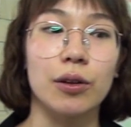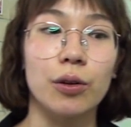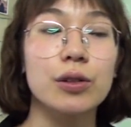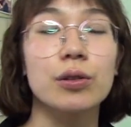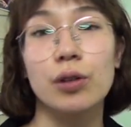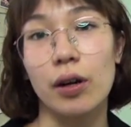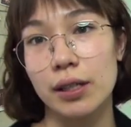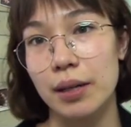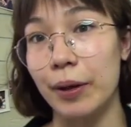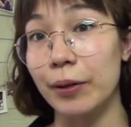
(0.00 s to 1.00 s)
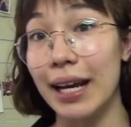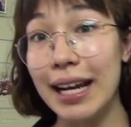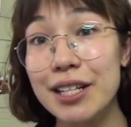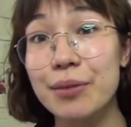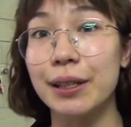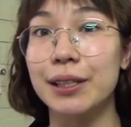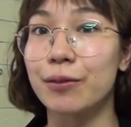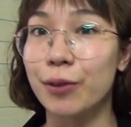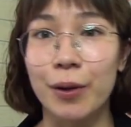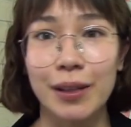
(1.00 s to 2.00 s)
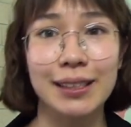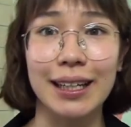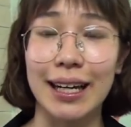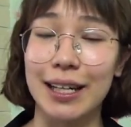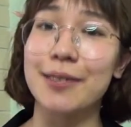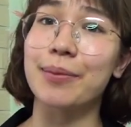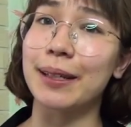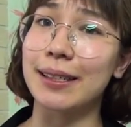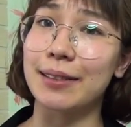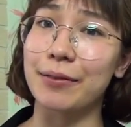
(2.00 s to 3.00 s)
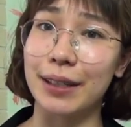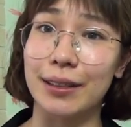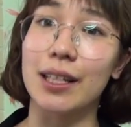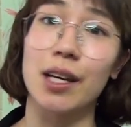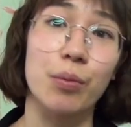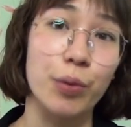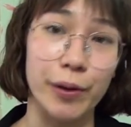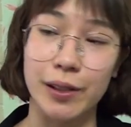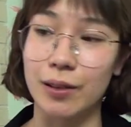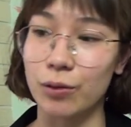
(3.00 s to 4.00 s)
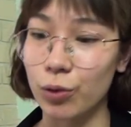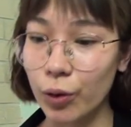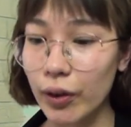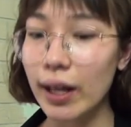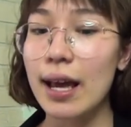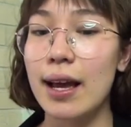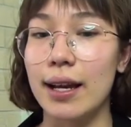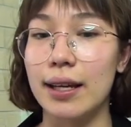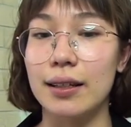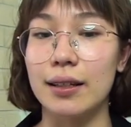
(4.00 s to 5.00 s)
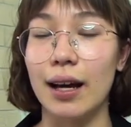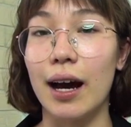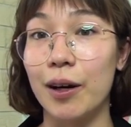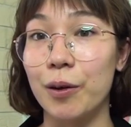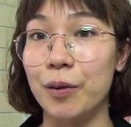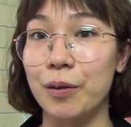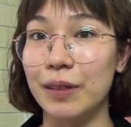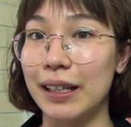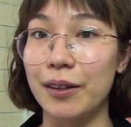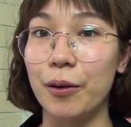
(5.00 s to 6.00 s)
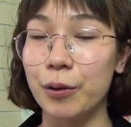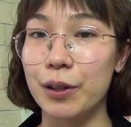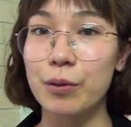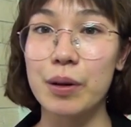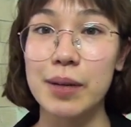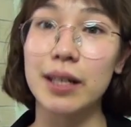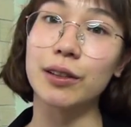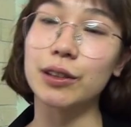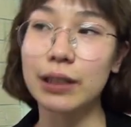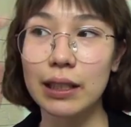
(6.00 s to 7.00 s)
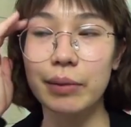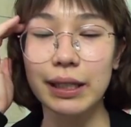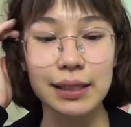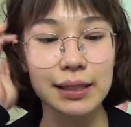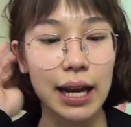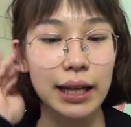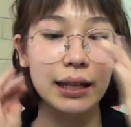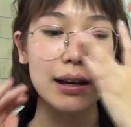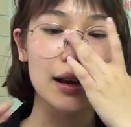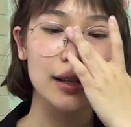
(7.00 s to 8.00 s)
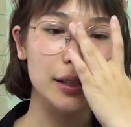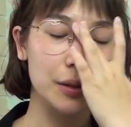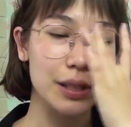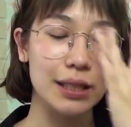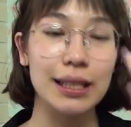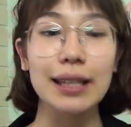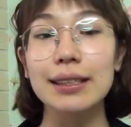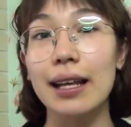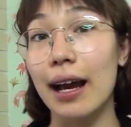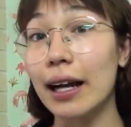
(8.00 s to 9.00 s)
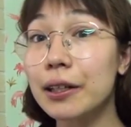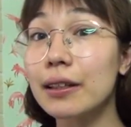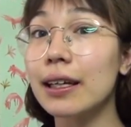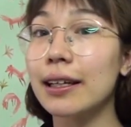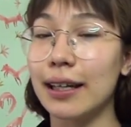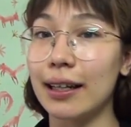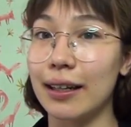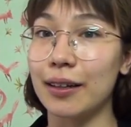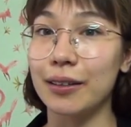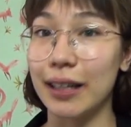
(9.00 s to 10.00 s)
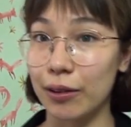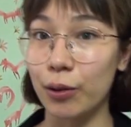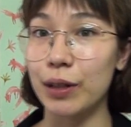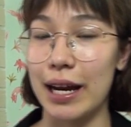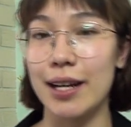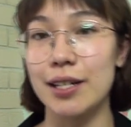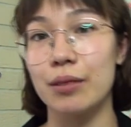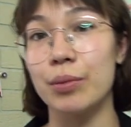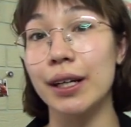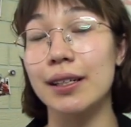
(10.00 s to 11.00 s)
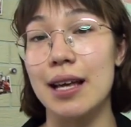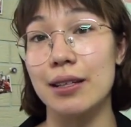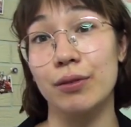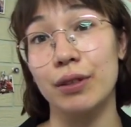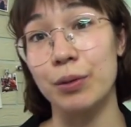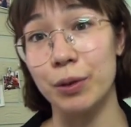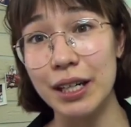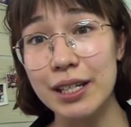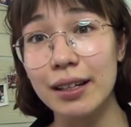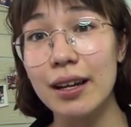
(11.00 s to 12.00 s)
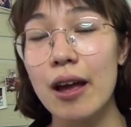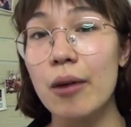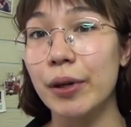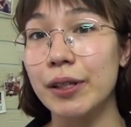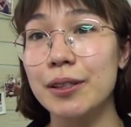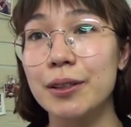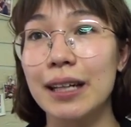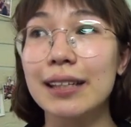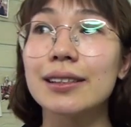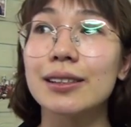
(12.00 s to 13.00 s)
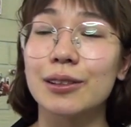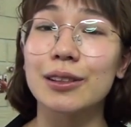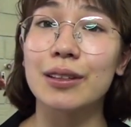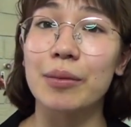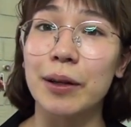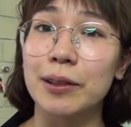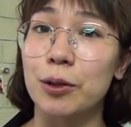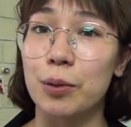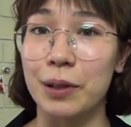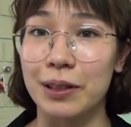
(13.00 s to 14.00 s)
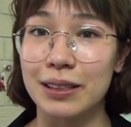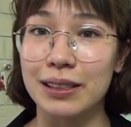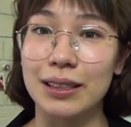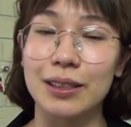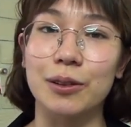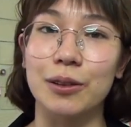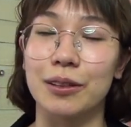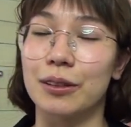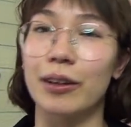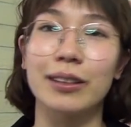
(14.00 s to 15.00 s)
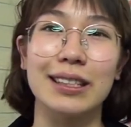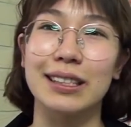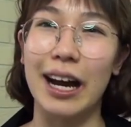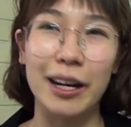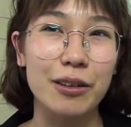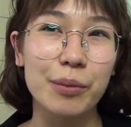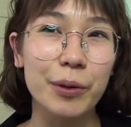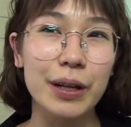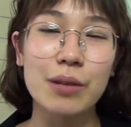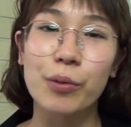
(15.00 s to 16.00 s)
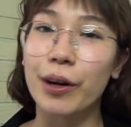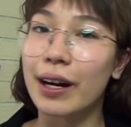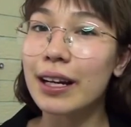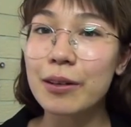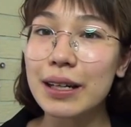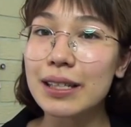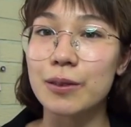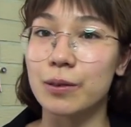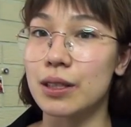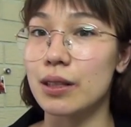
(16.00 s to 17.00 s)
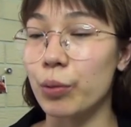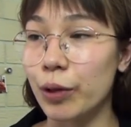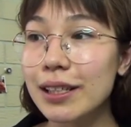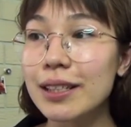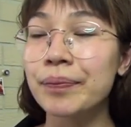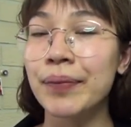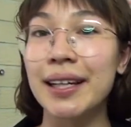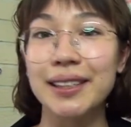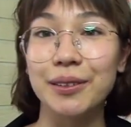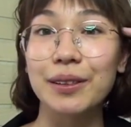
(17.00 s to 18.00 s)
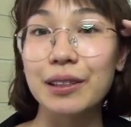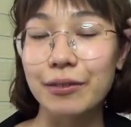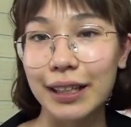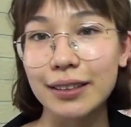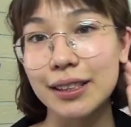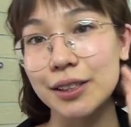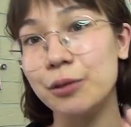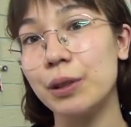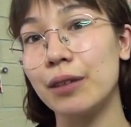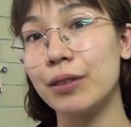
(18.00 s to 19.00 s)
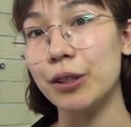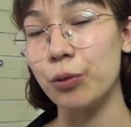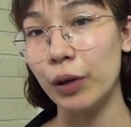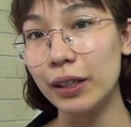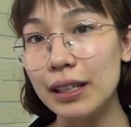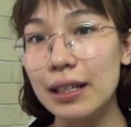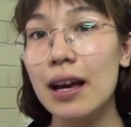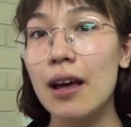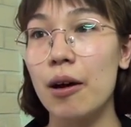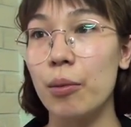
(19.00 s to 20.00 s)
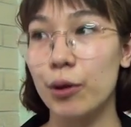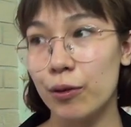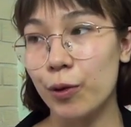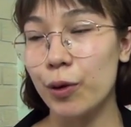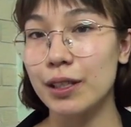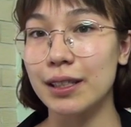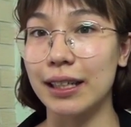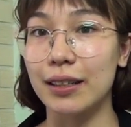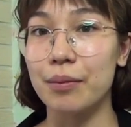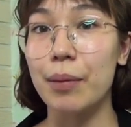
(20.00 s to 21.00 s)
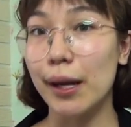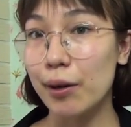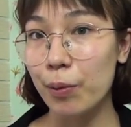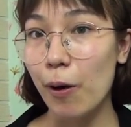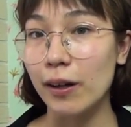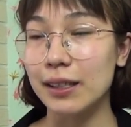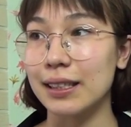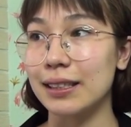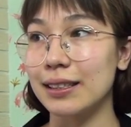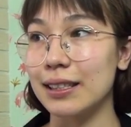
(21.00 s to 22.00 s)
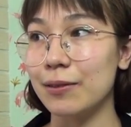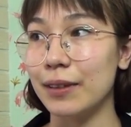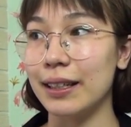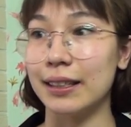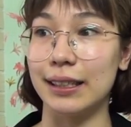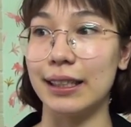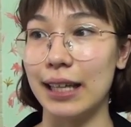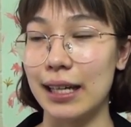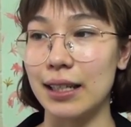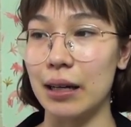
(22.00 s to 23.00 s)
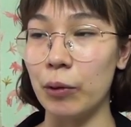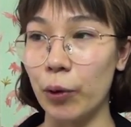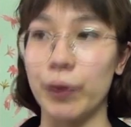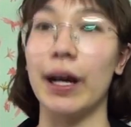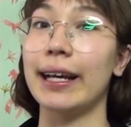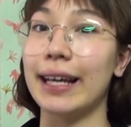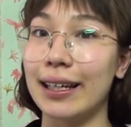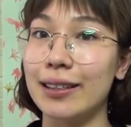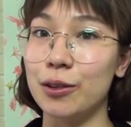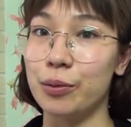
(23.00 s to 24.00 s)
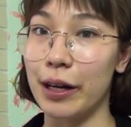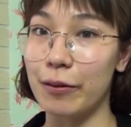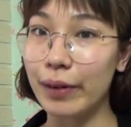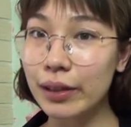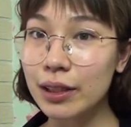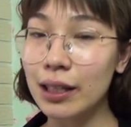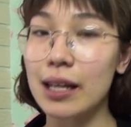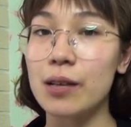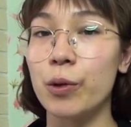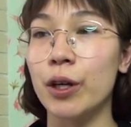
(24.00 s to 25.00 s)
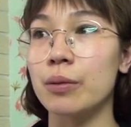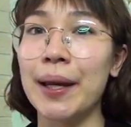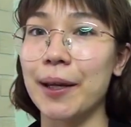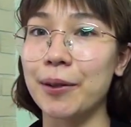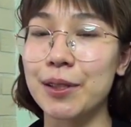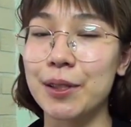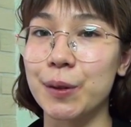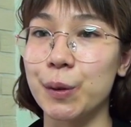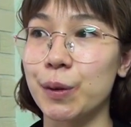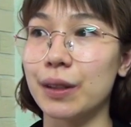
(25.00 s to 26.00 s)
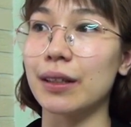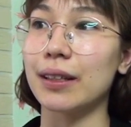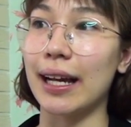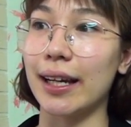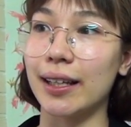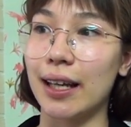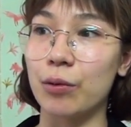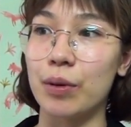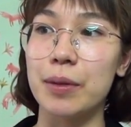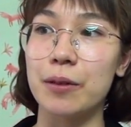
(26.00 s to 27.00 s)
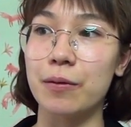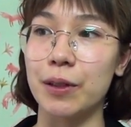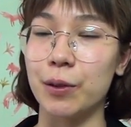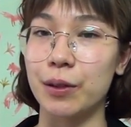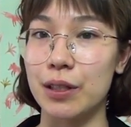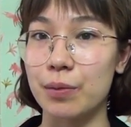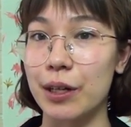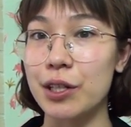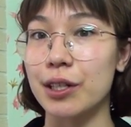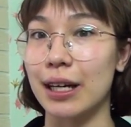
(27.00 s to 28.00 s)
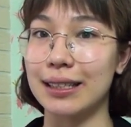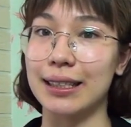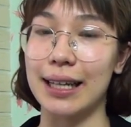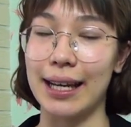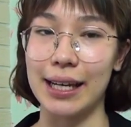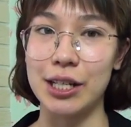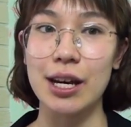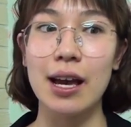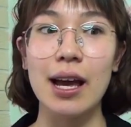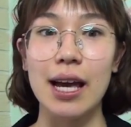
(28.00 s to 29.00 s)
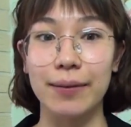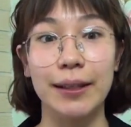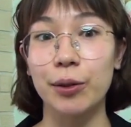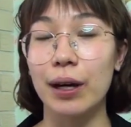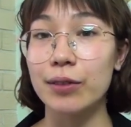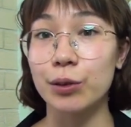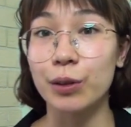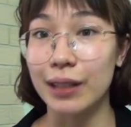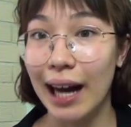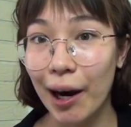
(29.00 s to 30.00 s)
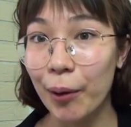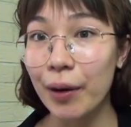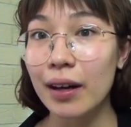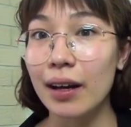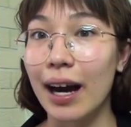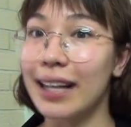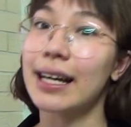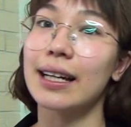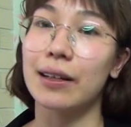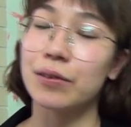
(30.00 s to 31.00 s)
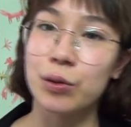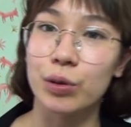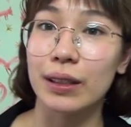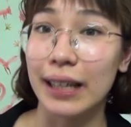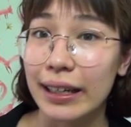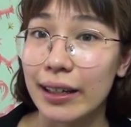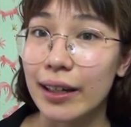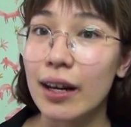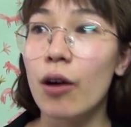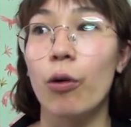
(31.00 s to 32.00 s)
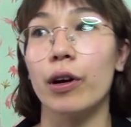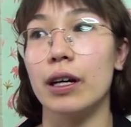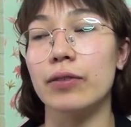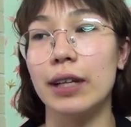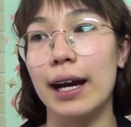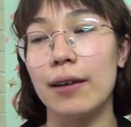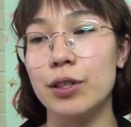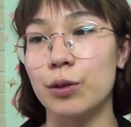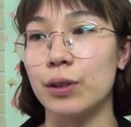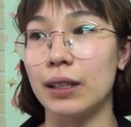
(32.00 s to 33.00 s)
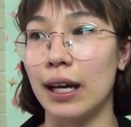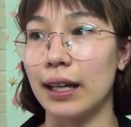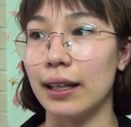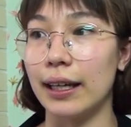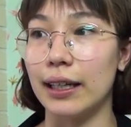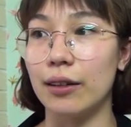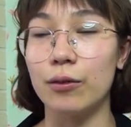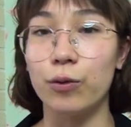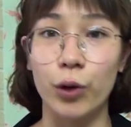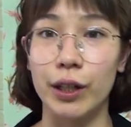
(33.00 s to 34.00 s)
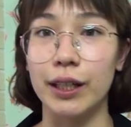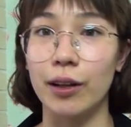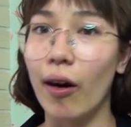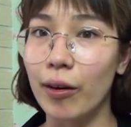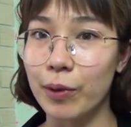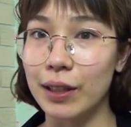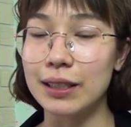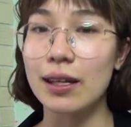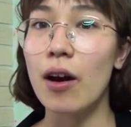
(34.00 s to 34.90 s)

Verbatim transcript: also talks about age, because of course age plays a very important role in how like older women are treated by society. So she says that actually an like old age can bring a sense of liberation, because you're less concerned about your appearance since you're not desirable anymore anyway, so what's the point? So you can finally do whatever you wanted. But of course, like menopause, it's this feeling like, yes, I'm old, I can't do my function anymore. And also like that women feel this pressure as they age. If I don't have children now, I can't have children later. Or if they have children at like 40 onwards,